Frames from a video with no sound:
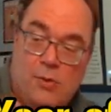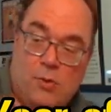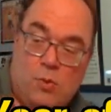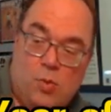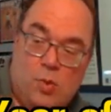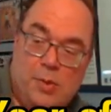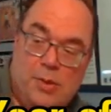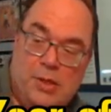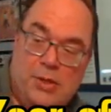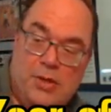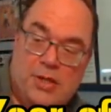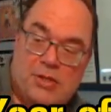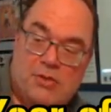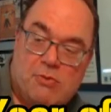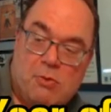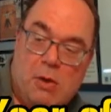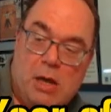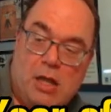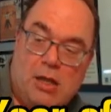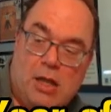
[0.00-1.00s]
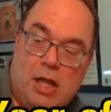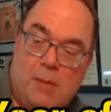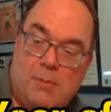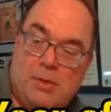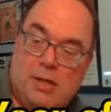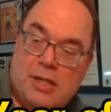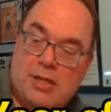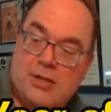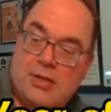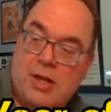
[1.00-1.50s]
We'll be doing
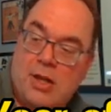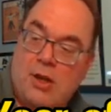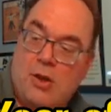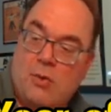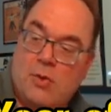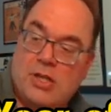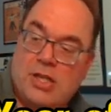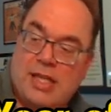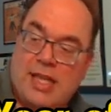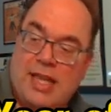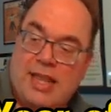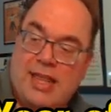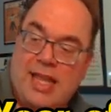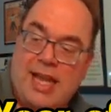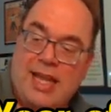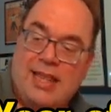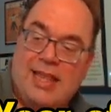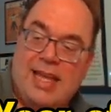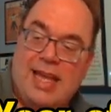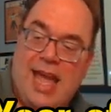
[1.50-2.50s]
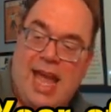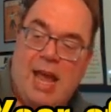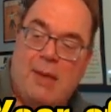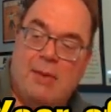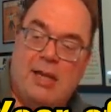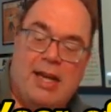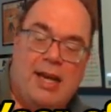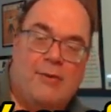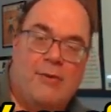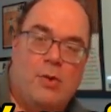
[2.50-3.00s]
Sprawlopolis, which is, I think, the game
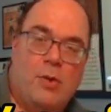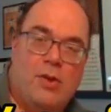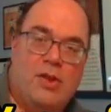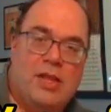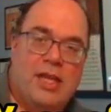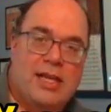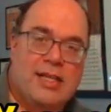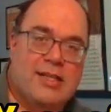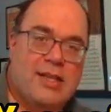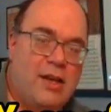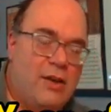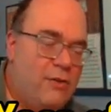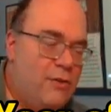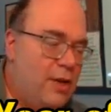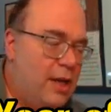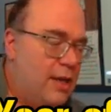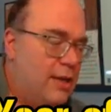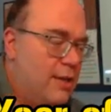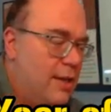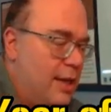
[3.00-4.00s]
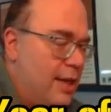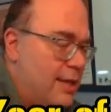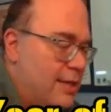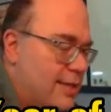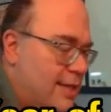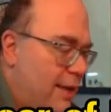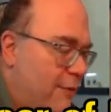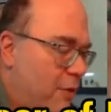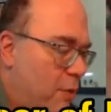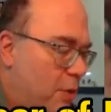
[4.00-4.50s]
that everyone thinks of. It, it's
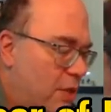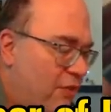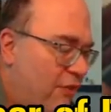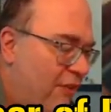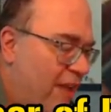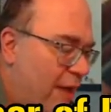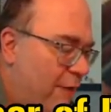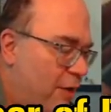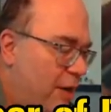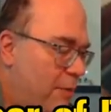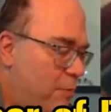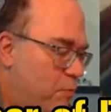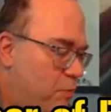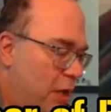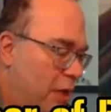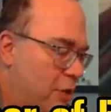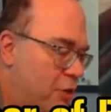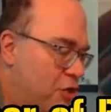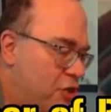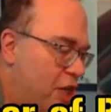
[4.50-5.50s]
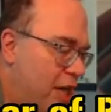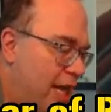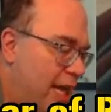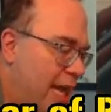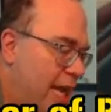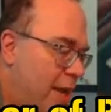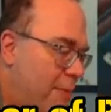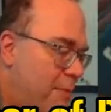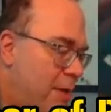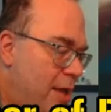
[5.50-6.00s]
everyone's favorite button shy
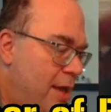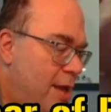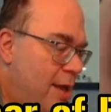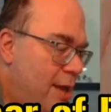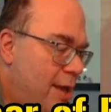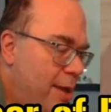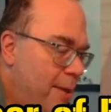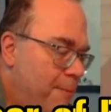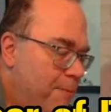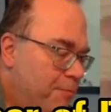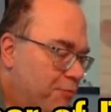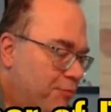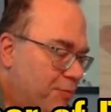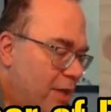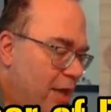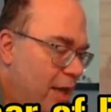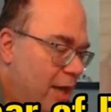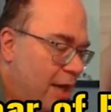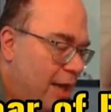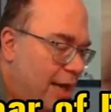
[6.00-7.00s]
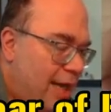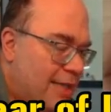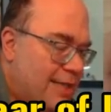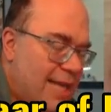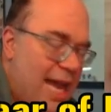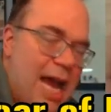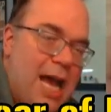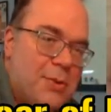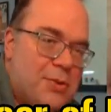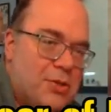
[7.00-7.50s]
game. Uh, it's
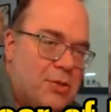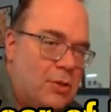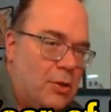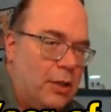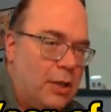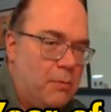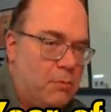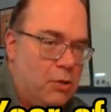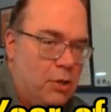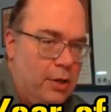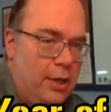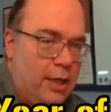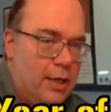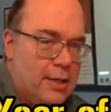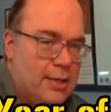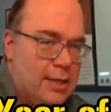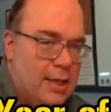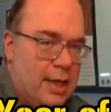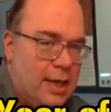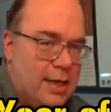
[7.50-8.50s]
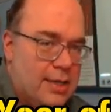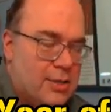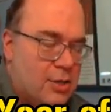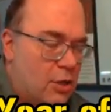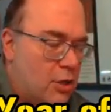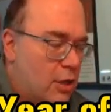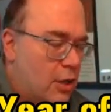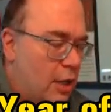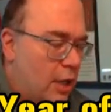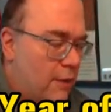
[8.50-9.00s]
absolutely brilliant. Uh, it
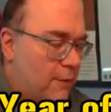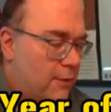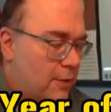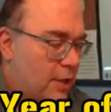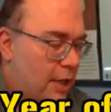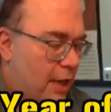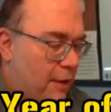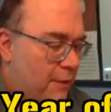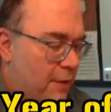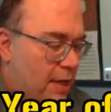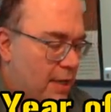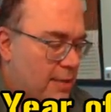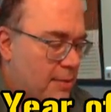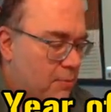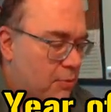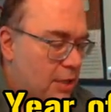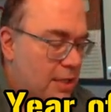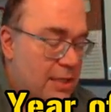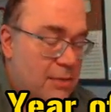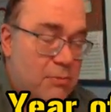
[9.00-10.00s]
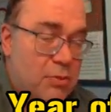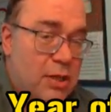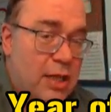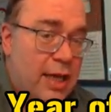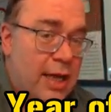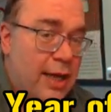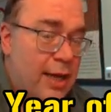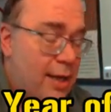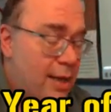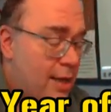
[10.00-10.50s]
started off life as a print and
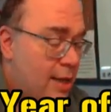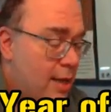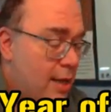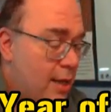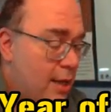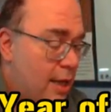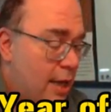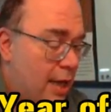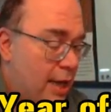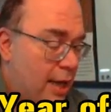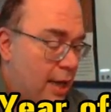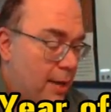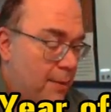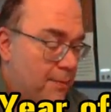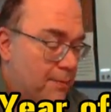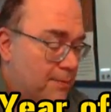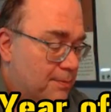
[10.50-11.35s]
play um,